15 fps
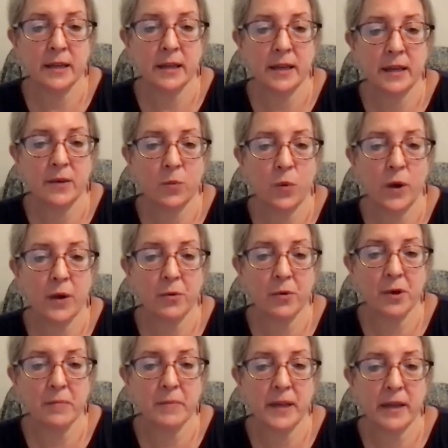and
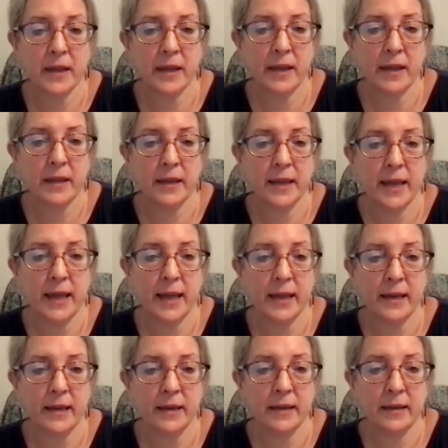welcoming it
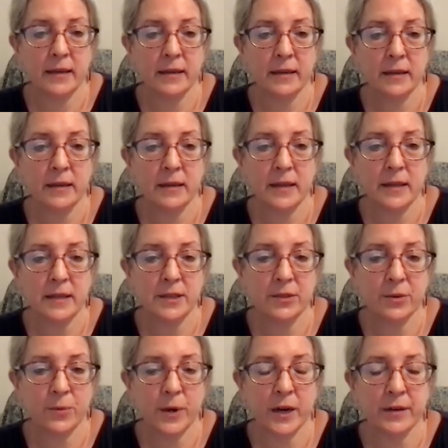again into
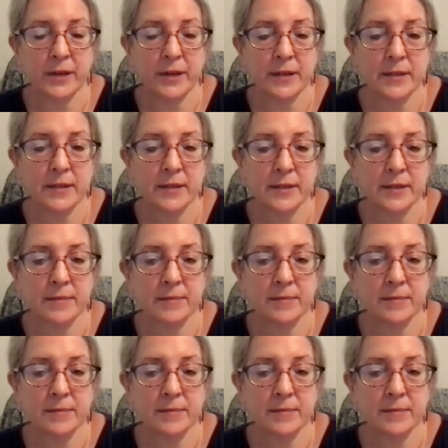awareness.